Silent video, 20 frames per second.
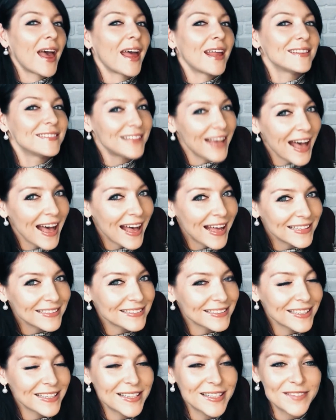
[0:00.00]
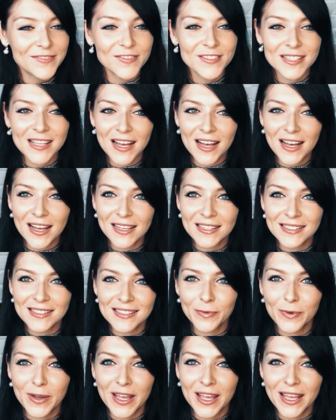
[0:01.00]
And that leaves us
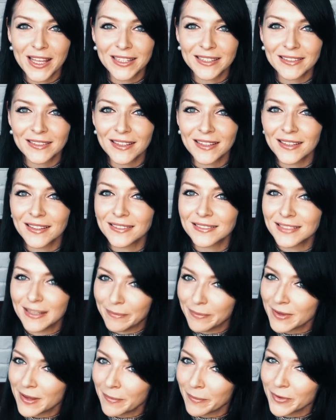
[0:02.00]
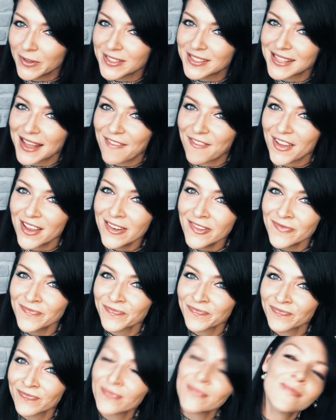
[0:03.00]
with tip number 7,
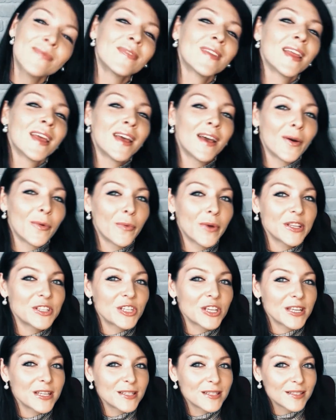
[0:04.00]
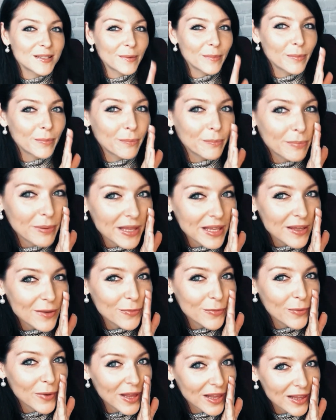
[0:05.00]
which is be
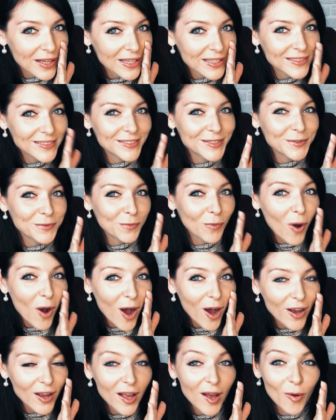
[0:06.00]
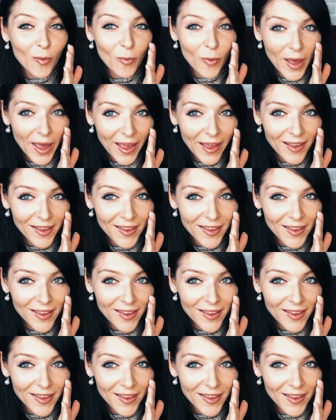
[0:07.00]
willing to walk away.